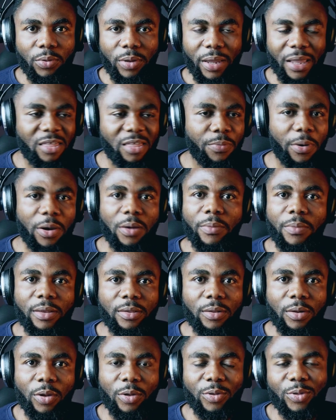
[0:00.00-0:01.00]
Experiment a
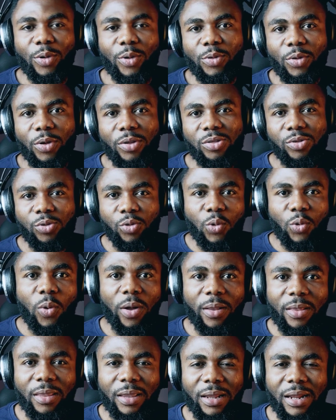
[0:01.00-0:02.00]
lot. Don't just do
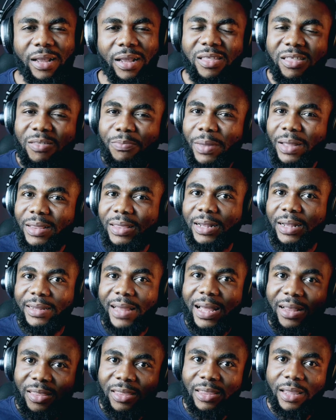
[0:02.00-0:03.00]
one thing and expect that
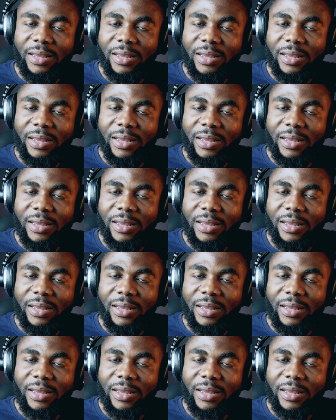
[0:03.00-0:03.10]
that thing,